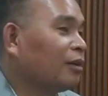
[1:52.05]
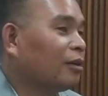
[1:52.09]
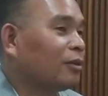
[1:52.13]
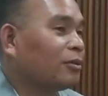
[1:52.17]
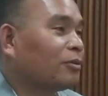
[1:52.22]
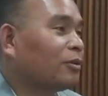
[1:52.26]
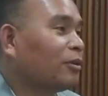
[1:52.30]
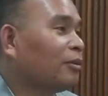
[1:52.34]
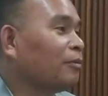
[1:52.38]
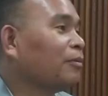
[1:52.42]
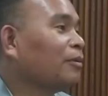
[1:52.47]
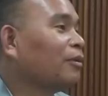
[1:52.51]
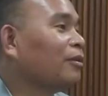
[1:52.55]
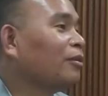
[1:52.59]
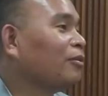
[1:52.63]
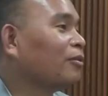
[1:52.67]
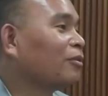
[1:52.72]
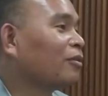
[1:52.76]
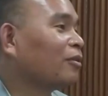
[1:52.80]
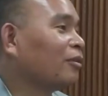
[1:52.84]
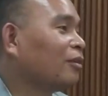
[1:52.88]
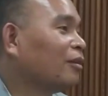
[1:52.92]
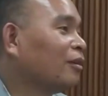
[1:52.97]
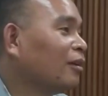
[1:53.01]
So even
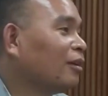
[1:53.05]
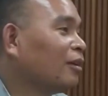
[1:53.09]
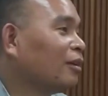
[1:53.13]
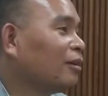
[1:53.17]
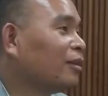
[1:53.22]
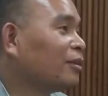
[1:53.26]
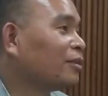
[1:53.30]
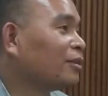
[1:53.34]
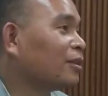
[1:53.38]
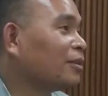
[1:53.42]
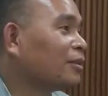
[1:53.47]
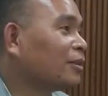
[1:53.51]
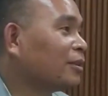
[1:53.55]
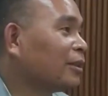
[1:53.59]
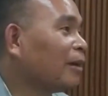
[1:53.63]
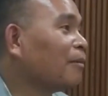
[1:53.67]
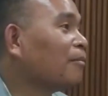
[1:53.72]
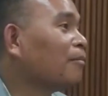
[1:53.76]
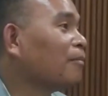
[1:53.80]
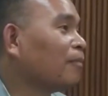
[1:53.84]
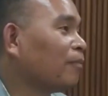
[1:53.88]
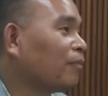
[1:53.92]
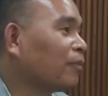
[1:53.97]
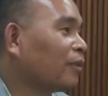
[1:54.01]
look, this
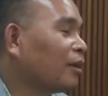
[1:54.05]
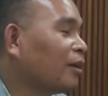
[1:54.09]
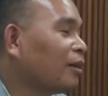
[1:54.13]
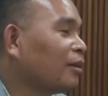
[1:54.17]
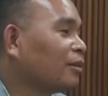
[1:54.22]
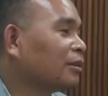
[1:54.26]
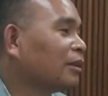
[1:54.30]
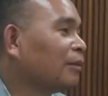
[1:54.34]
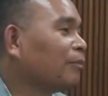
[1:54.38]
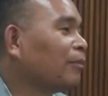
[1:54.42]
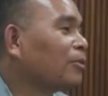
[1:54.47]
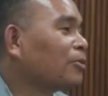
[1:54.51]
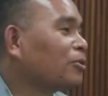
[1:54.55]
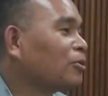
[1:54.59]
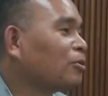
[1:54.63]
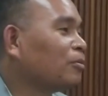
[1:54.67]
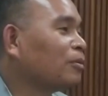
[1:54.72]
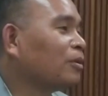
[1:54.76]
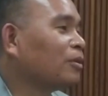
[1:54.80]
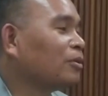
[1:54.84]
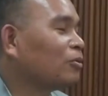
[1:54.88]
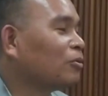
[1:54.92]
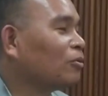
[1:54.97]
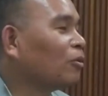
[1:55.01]
same same has to
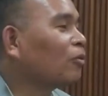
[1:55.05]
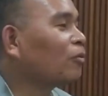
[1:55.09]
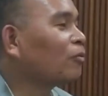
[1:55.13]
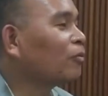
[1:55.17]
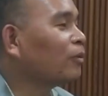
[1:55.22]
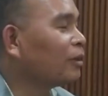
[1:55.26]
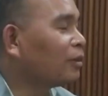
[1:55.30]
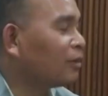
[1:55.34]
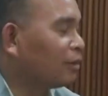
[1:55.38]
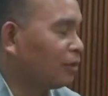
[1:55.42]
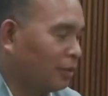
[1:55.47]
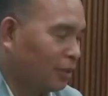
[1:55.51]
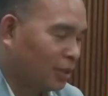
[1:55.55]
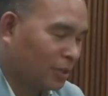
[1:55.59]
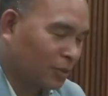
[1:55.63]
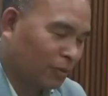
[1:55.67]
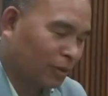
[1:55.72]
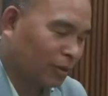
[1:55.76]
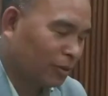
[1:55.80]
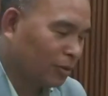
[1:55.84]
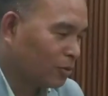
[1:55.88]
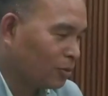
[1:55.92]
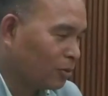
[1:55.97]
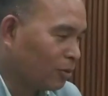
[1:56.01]
be talked with this
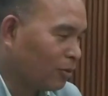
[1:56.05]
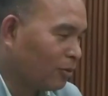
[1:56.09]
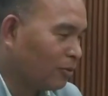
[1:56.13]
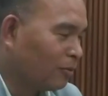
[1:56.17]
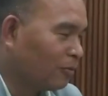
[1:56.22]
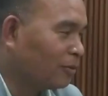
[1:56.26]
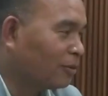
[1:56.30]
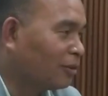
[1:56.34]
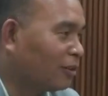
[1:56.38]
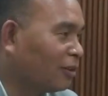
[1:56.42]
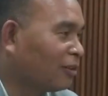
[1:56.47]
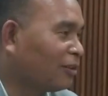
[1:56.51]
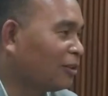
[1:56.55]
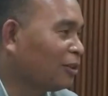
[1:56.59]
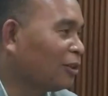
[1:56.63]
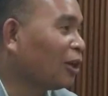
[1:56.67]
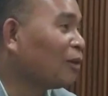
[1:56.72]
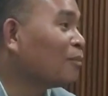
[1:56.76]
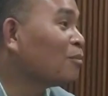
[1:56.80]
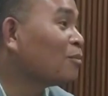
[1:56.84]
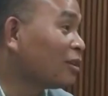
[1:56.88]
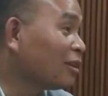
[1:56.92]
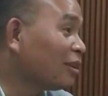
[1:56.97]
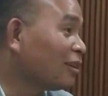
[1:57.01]
one also with the
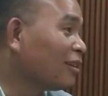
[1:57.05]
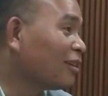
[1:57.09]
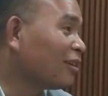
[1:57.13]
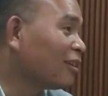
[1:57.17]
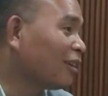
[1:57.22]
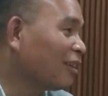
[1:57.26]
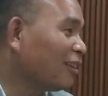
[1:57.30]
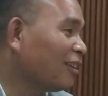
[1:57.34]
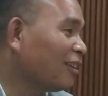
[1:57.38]
TMC, right?